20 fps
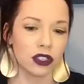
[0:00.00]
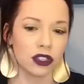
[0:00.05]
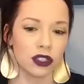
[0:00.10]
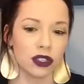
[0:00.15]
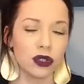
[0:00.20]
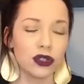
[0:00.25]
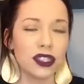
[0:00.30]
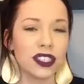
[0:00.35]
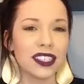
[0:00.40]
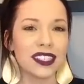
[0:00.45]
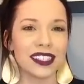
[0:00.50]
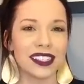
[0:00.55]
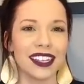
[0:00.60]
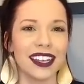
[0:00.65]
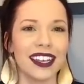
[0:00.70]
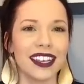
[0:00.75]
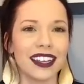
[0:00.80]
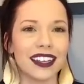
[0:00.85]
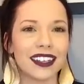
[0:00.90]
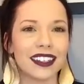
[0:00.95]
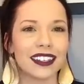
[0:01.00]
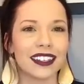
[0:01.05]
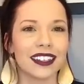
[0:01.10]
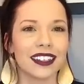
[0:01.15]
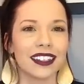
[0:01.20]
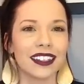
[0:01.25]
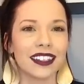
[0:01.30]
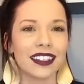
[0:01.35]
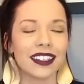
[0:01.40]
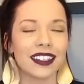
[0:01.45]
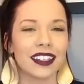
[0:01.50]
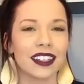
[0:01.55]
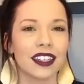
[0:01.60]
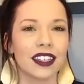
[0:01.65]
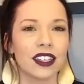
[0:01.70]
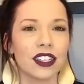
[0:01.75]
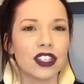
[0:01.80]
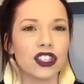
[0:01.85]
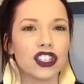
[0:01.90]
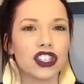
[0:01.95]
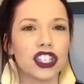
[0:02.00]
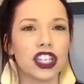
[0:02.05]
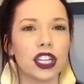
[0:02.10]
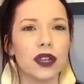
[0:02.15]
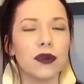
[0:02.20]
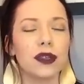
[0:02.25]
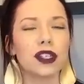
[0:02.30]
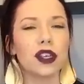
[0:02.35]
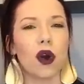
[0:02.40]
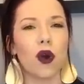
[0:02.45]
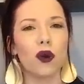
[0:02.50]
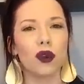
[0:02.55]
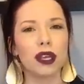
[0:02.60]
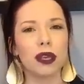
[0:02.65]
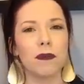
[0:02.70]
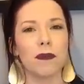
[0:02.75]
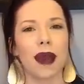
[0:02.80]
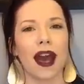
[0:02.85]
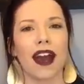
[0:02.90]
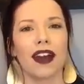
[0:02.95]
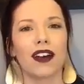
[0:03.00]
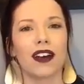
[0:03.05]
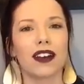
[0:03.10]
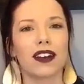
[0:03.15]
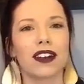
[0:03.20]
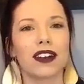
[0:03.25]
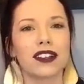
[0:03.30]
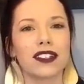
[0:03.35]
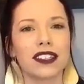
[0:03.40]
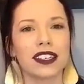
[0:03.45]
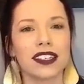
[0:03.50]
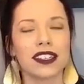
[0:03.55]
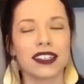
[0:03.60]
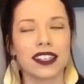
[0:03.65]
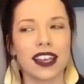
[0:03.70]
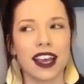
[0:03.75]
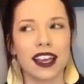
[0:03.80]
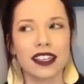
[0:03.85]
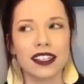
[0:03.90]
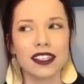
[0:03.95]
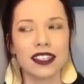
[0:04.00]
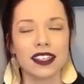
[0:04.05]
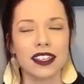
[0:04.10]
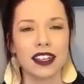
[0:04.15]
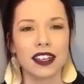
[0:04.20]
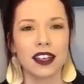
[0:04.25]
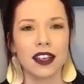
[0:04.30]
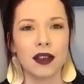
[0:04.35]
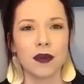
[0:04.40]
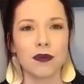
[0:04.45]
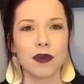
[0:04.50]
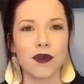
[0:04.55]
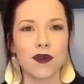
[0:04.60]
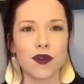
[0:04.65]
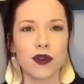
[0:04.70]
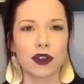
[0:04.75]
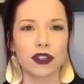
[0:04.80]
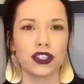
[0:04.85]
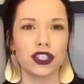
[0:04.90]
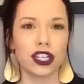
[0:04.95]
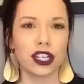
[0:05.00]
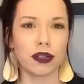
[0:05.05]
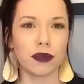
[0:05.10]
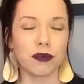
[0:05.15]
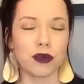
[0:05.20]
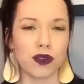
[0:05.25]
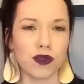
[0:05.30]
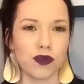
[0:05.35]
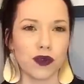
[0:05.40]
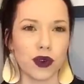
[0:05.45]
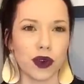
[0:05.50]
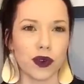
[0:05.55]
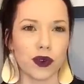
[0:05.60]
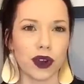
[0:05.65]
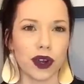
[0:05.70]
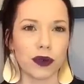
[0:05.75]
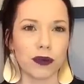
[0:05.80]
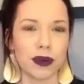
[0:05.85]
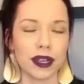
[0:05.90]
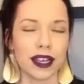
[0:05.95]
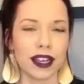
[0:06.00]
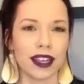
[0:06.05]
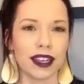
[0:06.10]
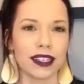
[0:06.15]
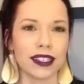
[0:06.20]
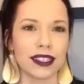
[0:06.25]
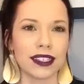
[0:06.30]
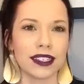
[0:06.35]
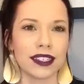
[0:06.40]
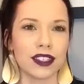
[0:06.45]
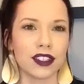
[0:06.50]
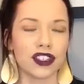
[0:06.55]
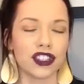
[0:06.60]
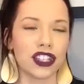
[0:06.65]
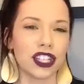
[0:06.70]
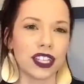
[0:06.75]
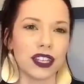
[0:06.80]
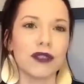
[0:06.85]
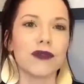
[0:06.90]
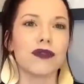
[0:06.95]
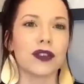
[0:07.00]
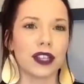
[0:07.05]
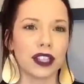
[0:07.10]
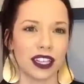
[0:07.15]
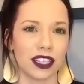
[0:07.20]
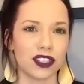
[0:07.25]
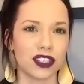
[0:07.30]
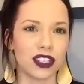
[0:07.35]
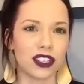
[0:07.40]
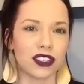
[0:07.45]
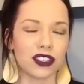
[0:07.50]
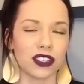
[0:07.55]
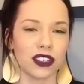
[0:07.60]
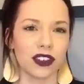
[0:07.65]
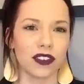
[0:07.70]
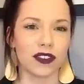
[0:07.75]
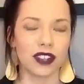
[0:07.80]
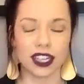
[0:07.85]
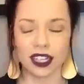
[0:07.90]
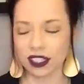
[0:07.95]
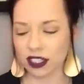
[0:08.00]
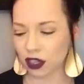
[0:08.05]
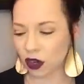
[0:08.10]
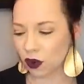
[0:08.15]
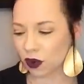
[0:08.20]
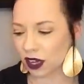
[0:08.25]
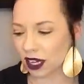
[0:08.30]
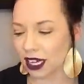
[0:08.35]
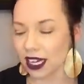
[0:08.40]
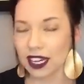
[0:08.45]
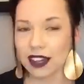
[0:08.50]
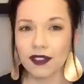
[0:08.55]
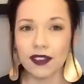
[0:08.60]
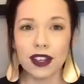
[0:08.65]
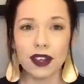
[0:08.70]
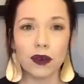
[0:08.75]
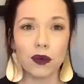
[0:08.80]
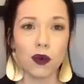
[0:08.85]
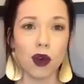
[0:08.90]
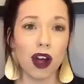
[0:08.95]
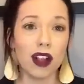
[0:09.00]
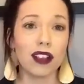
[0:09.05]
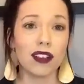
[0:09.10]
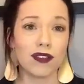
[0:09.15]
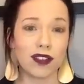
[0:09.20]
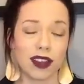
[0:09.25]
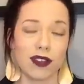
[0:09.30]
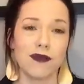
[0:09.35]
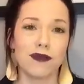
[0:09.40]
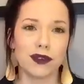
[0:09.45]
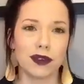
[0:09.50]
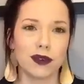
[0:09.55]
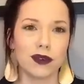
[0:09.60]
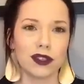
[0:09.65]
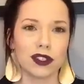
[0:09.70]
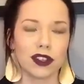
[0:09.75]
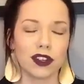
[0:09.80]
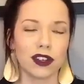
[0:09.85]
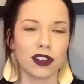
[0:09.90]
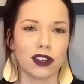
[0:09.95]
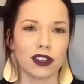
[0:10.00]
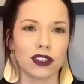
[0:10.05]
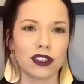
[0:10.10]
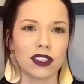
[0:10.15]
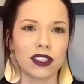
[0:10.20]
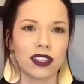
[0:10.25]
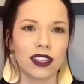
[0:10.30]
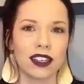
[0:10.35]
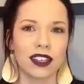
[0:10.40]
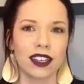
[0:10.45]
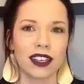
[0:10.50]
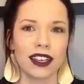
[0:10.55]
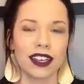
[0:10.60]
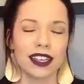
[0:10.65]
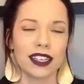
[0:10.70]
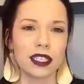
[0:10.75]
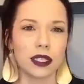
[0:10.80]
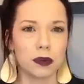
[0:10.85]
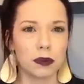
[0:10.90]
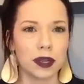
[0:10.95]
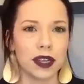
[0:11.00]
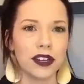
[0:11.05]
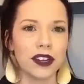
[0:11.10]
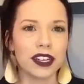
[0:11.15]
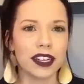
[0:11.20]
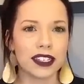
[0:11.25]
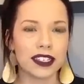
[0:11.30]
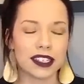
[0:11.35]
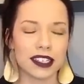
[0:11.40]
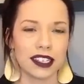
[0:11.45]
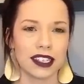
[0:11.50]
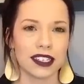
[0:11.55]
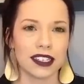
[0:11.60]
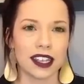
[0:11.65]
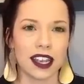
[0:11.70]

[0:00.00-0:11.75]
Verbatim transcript: to succeed. She was holding back on her success before she could move forward because she didn't feel like she deserved it. So even Wall of Influence earners experience this